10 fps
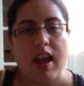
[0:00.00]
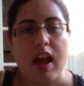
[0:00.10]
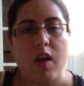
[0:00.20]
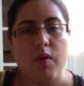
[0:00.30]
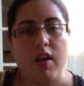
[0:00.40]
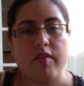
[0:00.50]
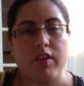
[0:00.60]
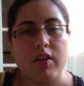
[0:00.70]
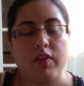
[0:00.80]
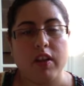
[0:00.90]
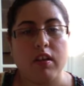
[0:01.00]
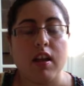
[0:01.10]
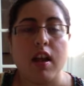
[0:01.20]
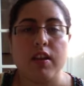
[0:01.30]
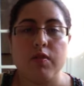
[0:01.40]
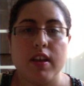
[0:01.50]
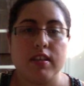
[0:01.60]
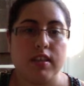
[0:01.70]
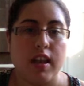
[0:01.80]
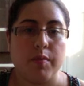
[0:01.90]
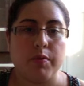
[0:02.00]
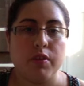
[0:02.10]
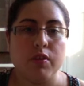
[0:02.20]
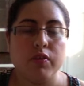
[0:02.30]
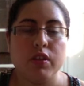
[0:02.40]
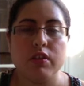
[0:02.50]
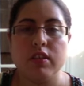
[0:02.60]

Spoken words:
However, they're not USDA approved.